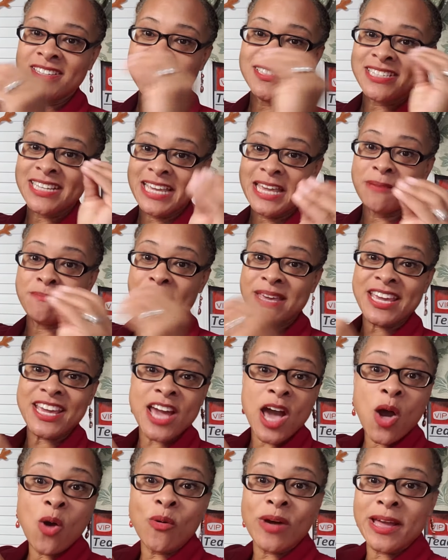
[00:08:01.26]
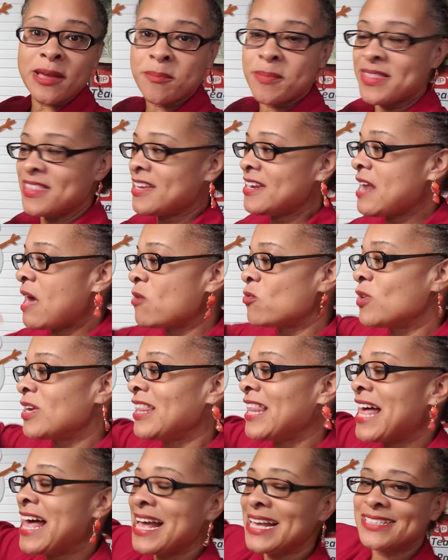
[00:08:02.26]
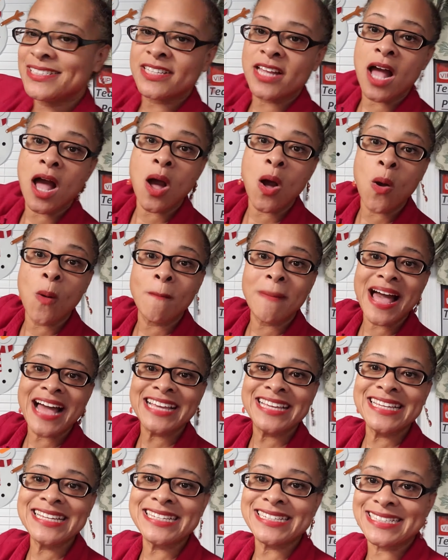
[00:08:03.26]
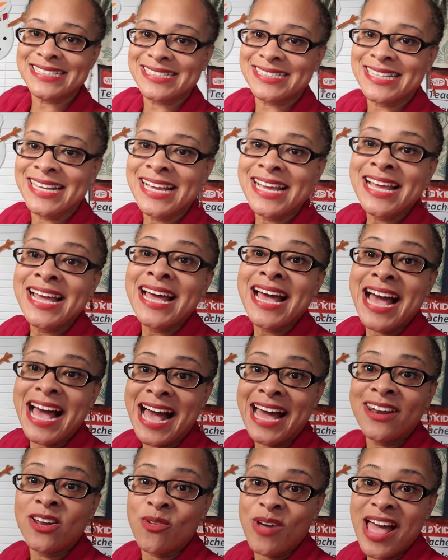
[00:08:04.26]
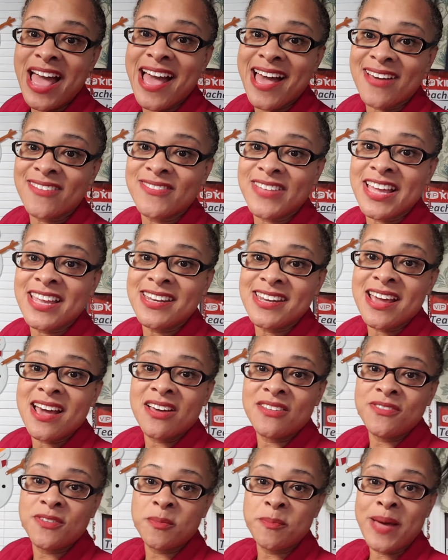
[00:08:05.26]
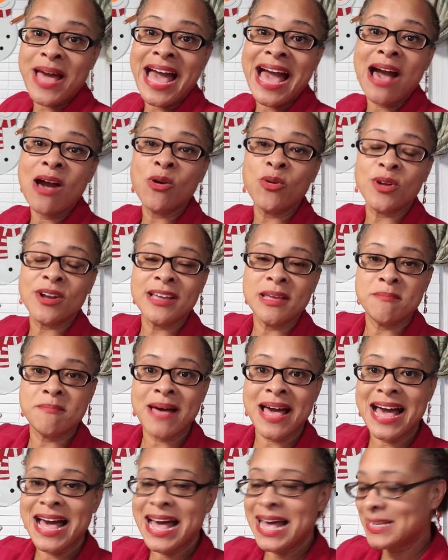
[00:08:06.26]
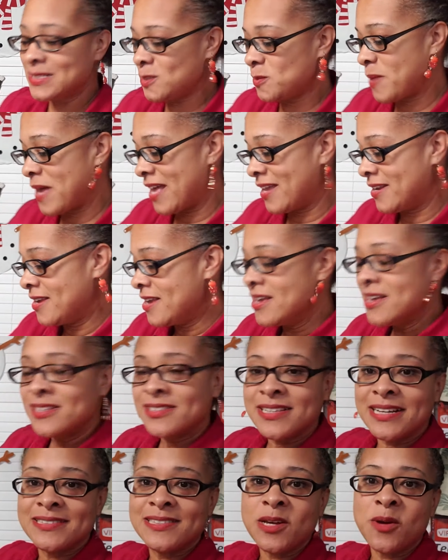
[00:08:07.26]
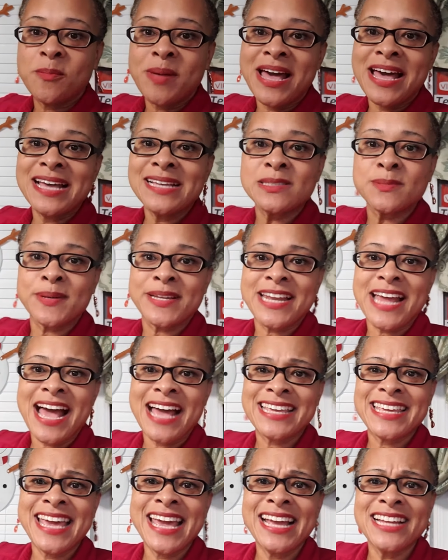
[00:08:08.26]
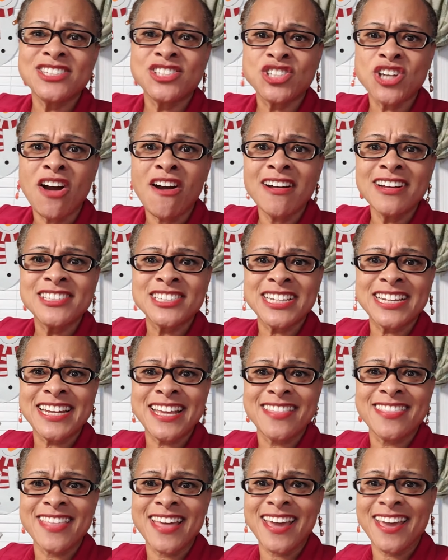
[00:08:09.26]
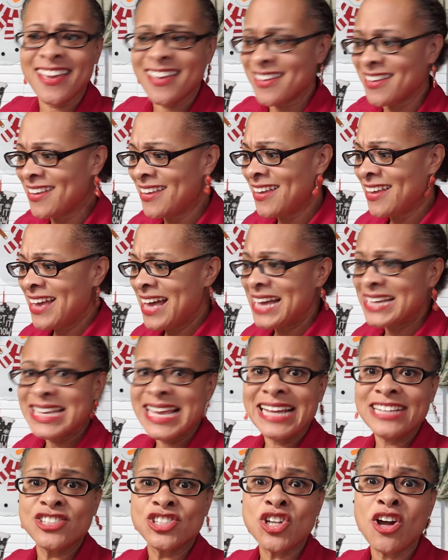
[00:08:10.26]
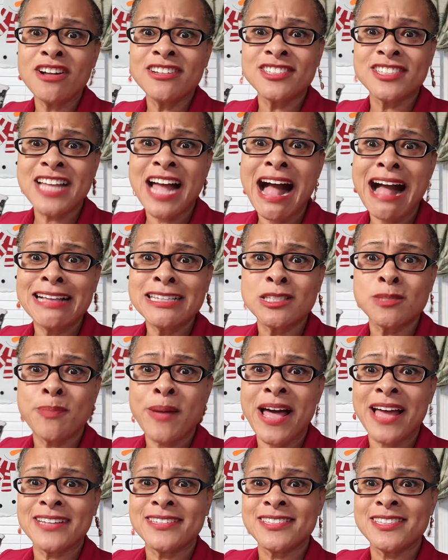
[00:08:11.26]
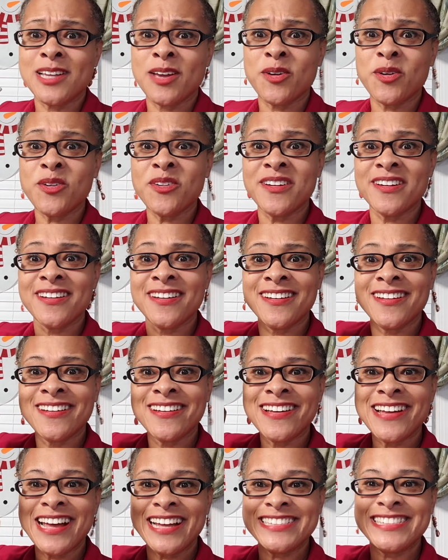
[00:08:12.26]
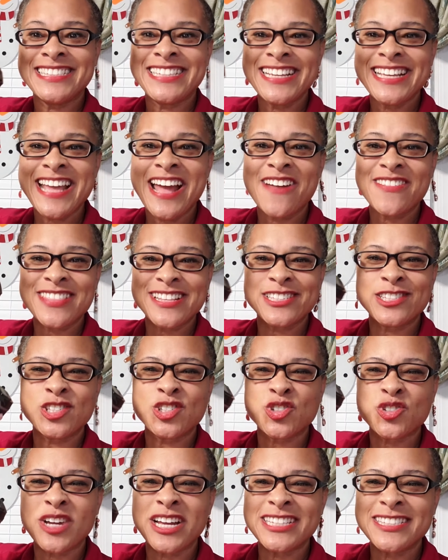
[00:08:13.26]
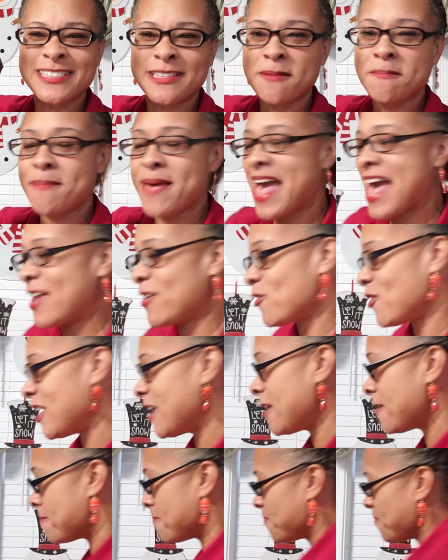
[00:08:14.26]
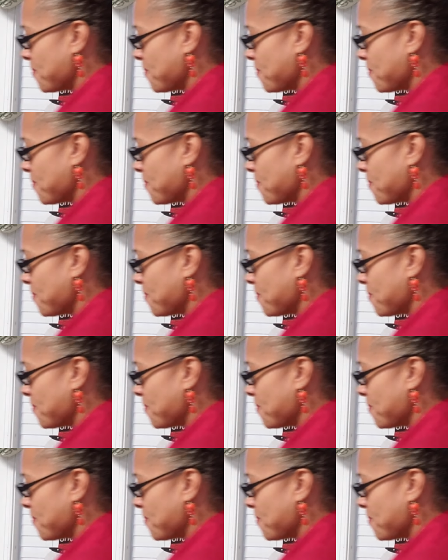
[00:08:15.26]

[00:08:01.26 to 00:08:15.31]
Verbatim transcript: to get me going. But then I realized, oh my goodness, I don't have enough power in my hotspot. So I told my husband, I can't charge anything. I can't charge the hotspot. So I took out this trusty battery,